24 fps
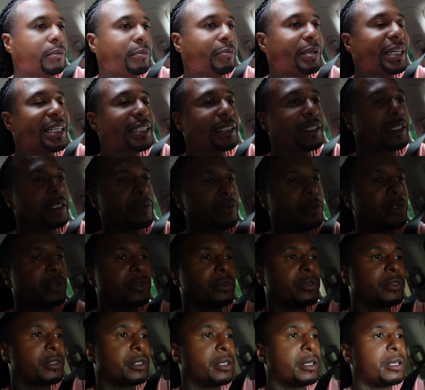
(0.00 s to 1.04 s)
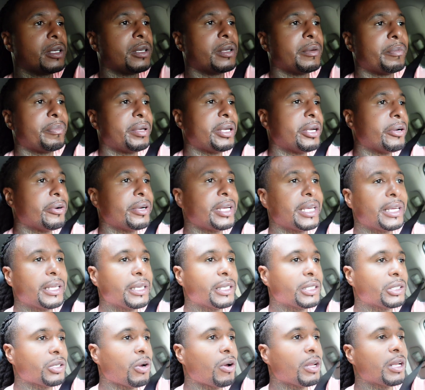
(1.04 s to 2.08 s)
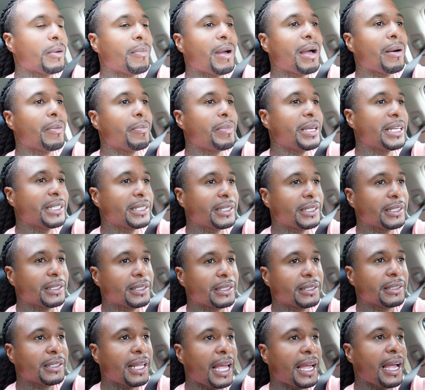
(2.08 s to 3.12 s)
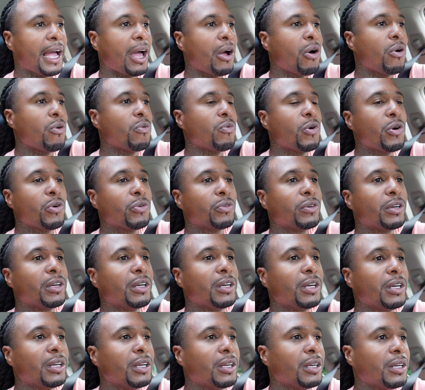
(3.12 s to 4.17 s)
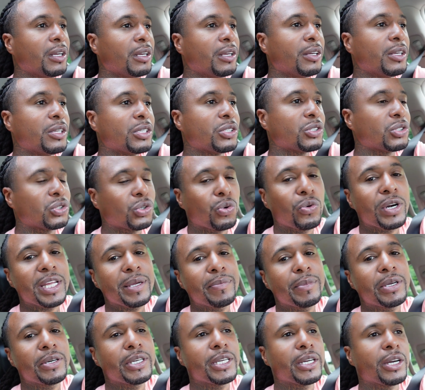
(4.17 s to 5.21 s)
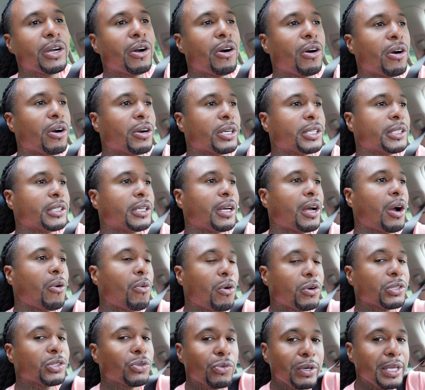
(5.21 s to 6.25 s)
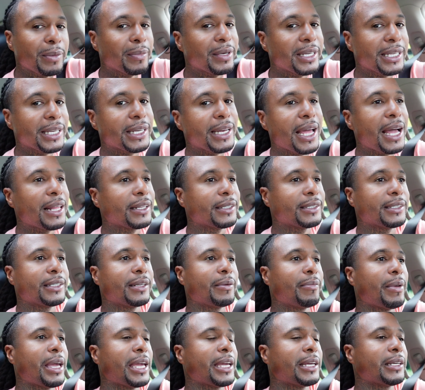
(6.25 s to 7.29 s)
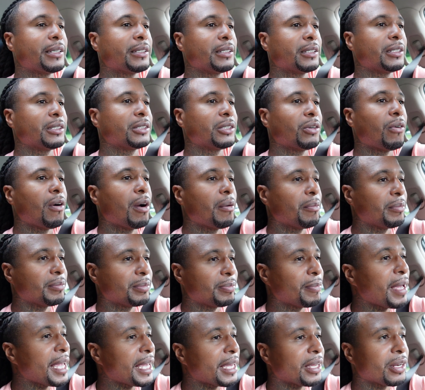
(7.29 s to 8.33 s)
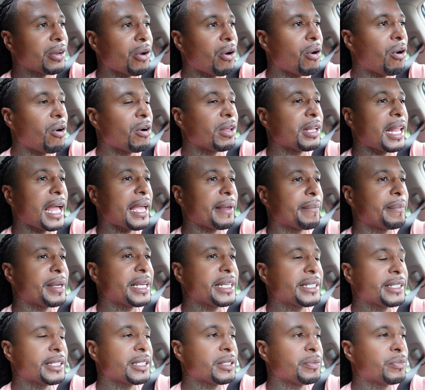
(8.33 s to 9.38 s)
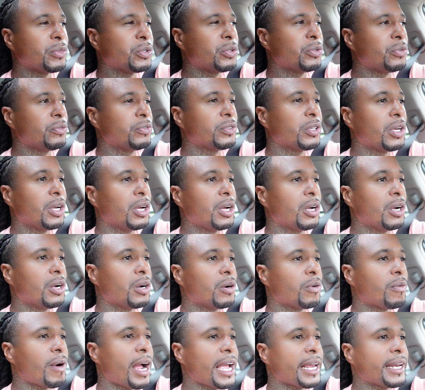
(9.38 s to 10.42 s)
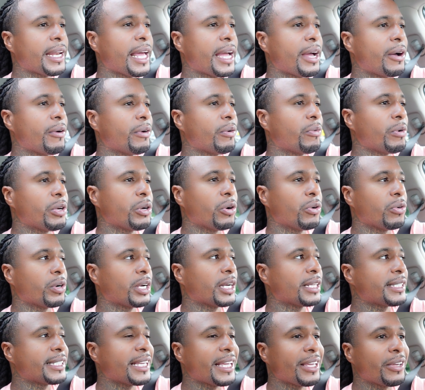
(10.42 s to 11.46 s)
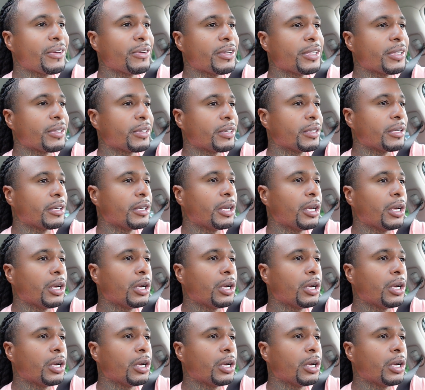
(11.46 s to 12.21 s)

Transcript: business moves, period. It's all about business. Like, I don't want 20 million cars. I want $20 million in the bank. So I'm making all, like, business moves right now, and we're gonna continue to